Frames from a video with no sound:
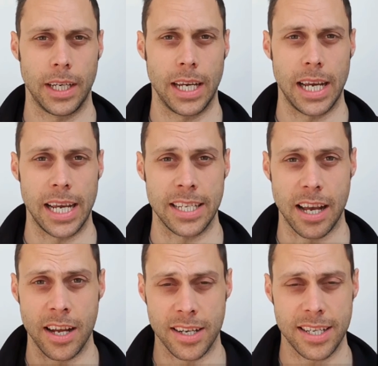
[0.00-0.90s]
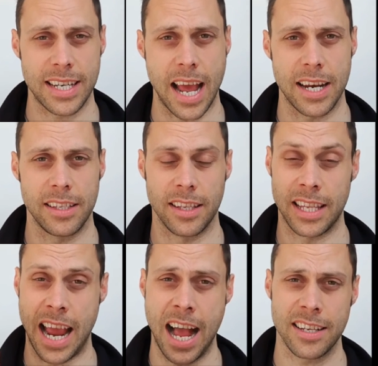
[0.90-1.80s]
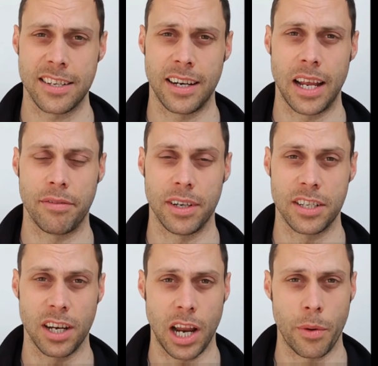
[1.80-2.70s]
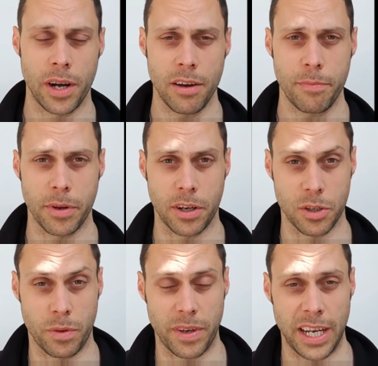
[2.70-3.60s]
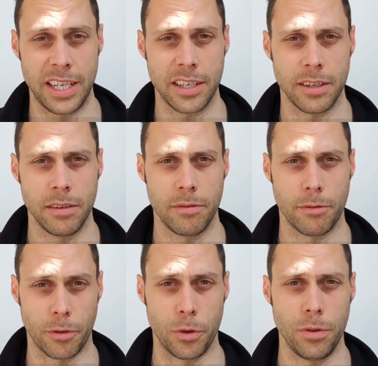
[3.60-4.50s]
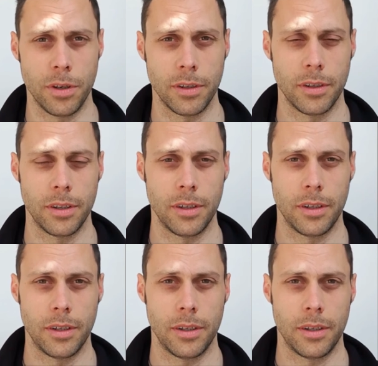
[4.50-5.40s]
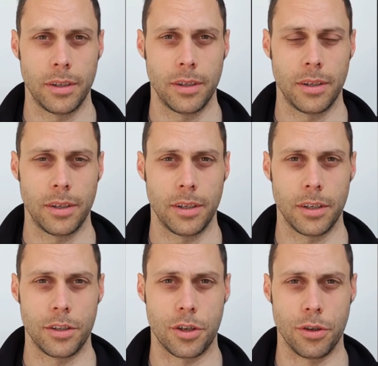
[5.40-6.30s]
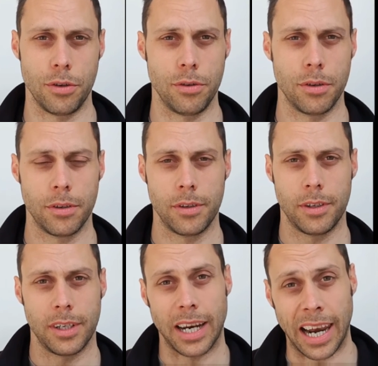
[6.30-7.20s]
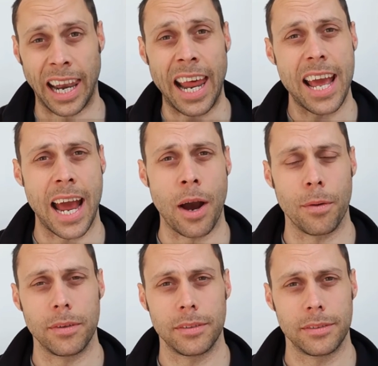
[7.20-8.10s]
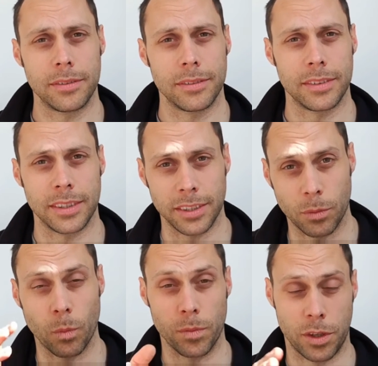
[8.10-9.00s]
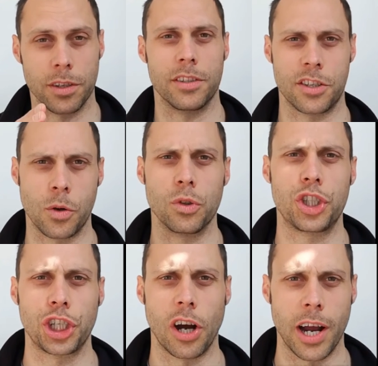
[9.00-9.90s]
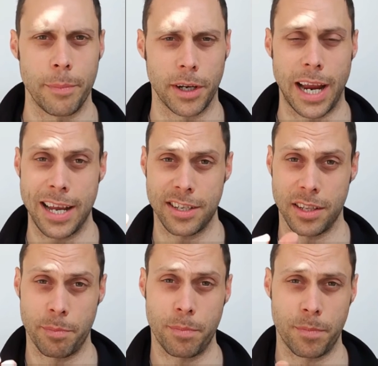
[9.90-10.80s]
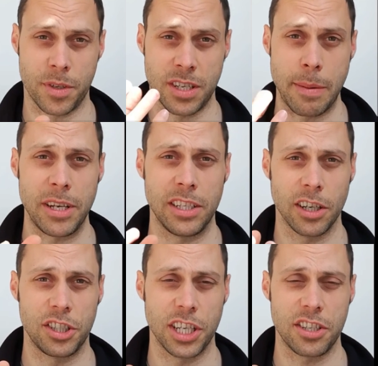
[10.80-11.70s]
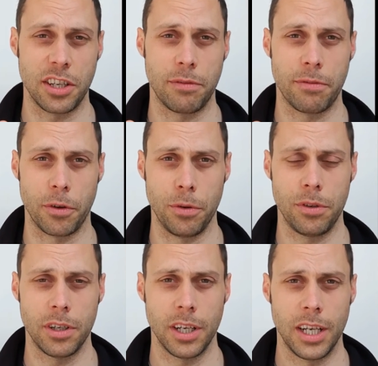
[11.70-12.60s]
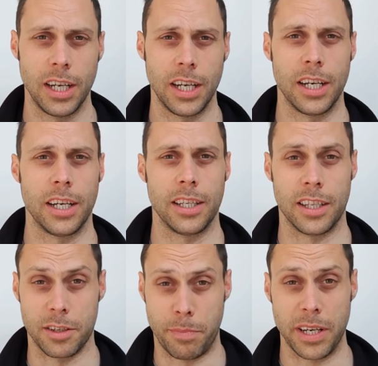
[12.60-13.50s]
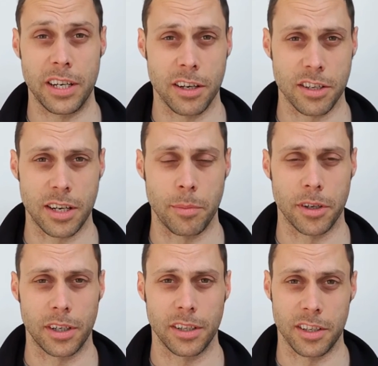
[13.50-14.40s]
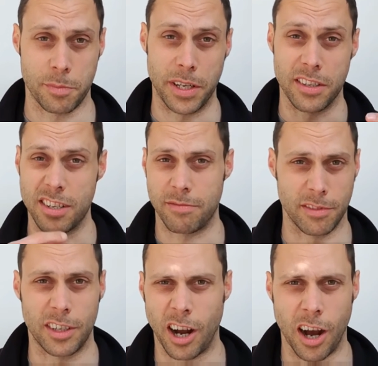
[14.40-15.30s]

It's understanding that the acid level is low enough because we've eaten food to let out it's called chyme, okay? So the semi-digested food that's been in our stomach, that's been kind